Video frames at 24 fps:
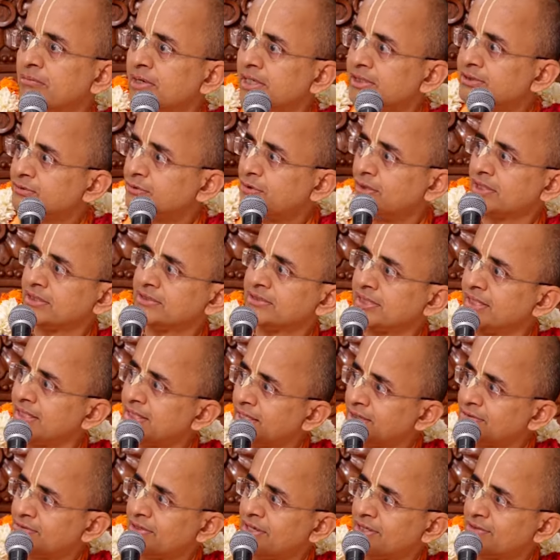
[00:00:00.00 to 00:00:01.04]
Bhima is showing his
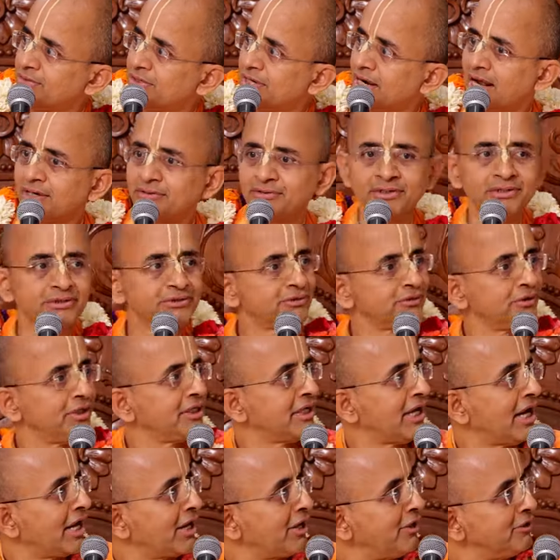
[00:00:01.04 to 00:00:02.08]
gada to Arjun, Arjun is
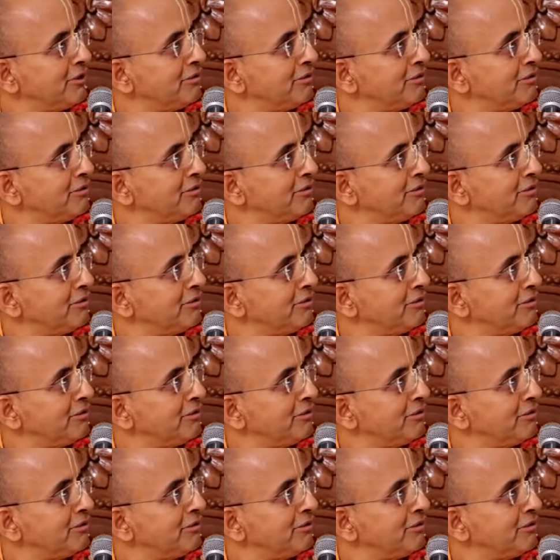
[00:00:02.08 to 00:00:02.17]
showing